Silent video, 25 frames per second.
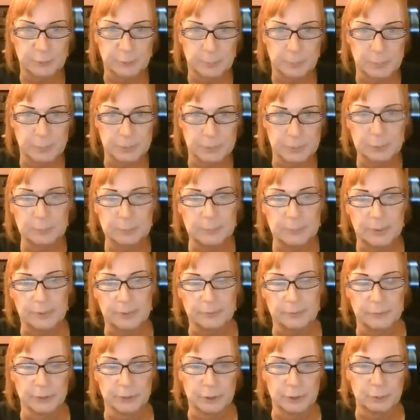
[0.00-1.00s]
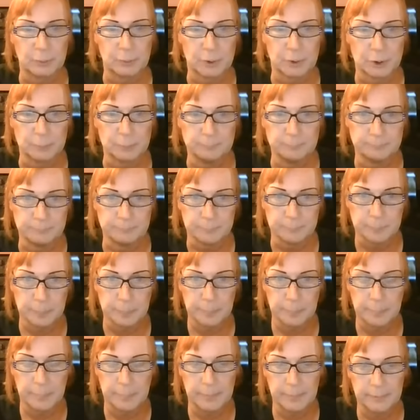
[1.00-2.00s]
below. I really want
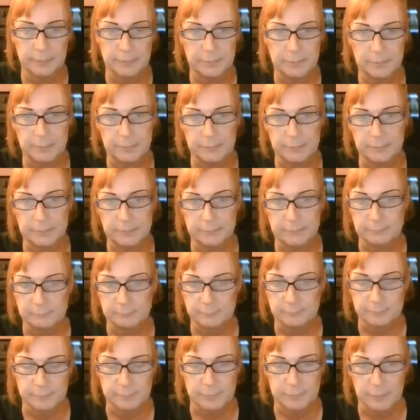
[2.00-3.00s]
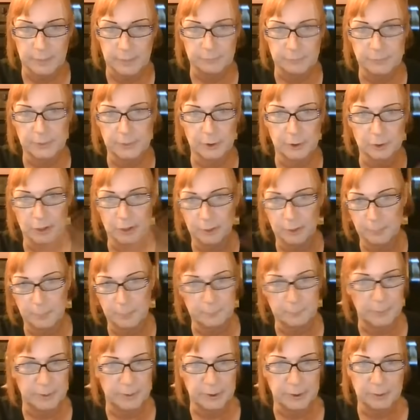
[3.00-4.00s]
them. If you don't like my
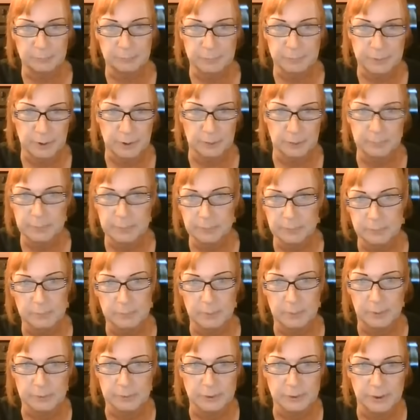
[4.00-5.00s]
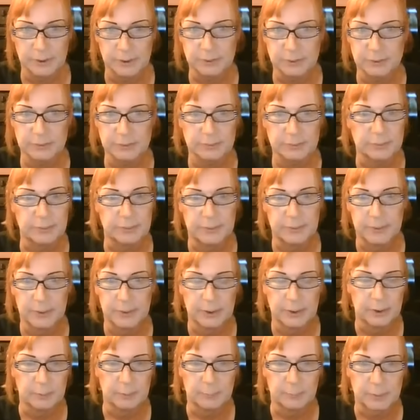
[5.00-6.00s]
makeup, tell me. I'll change it.
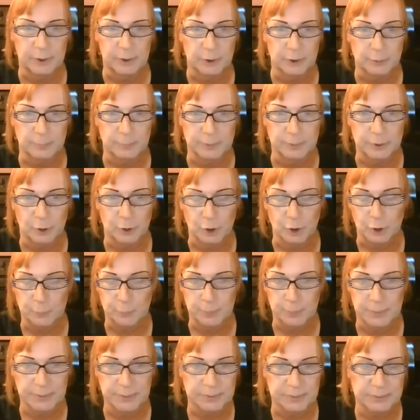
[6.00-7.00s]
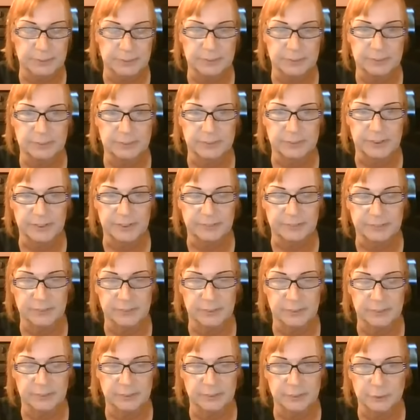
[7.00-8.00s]
Because of my dark complexion, it's actually
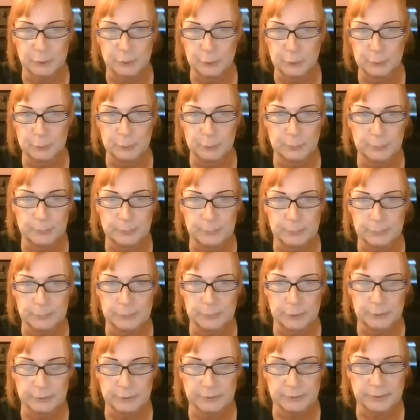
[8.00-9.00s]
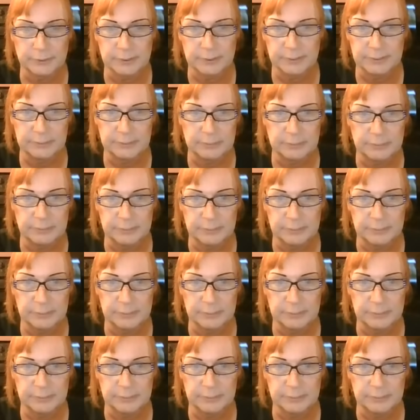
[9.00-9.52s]
hard to do it right.